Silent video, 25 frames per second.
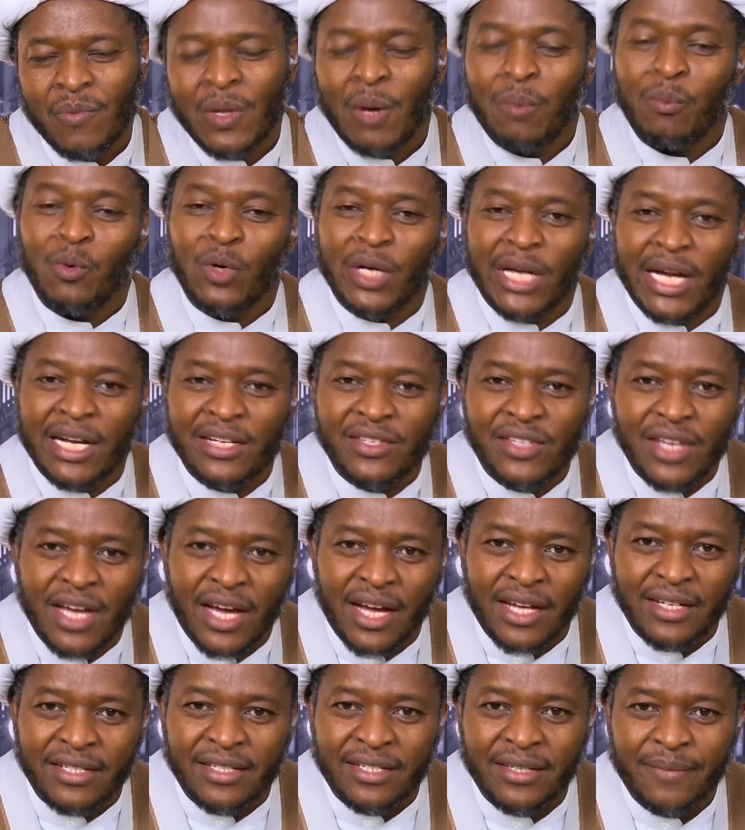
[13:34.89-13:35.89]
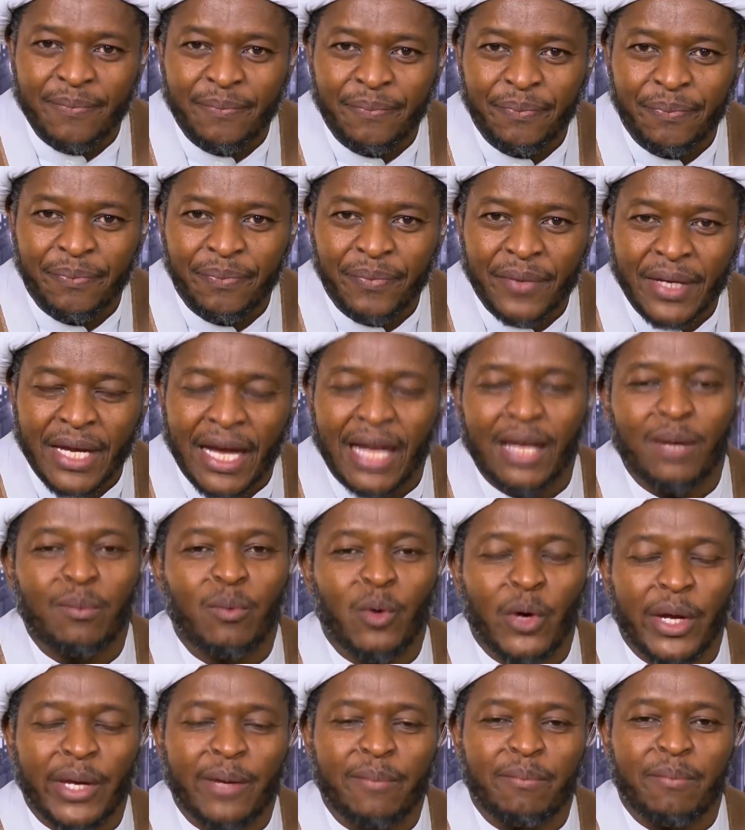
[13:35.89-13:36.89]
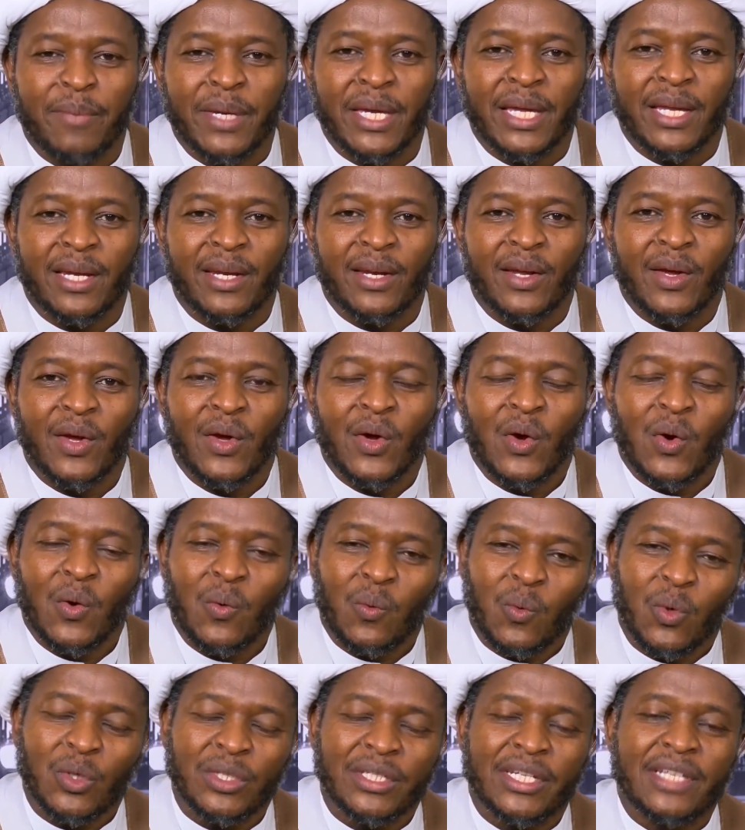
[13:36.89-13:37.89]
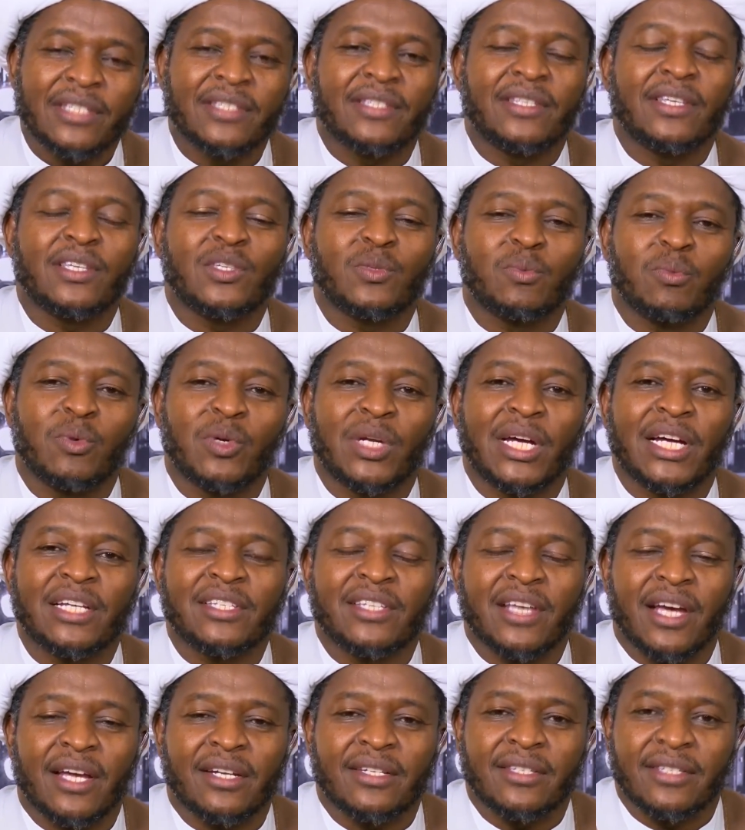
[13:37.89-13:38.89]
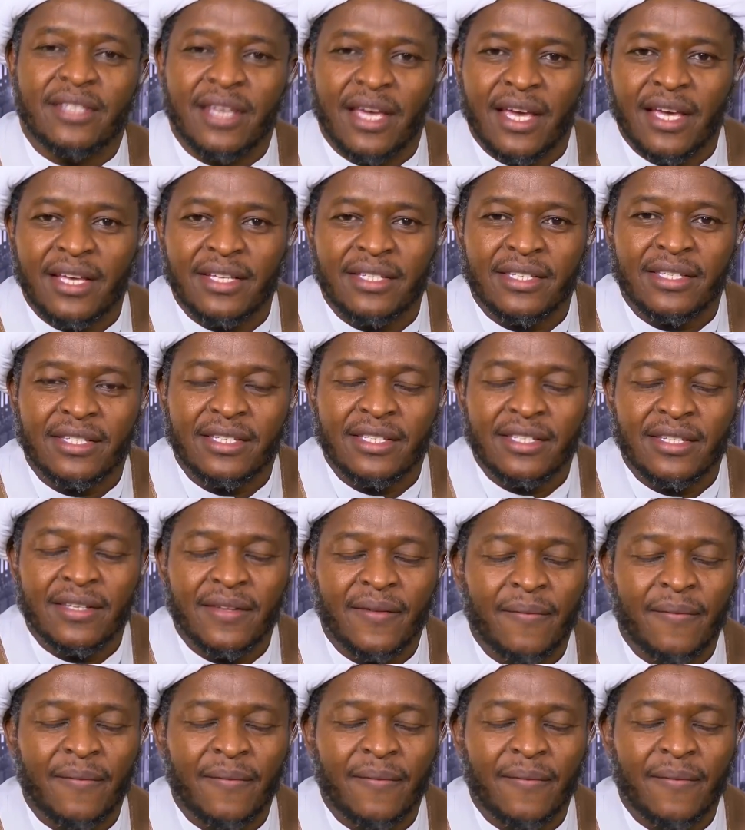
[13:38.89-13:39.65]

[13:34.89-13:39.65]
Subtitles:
Munajat al-Muhibbin. What does this munajat says?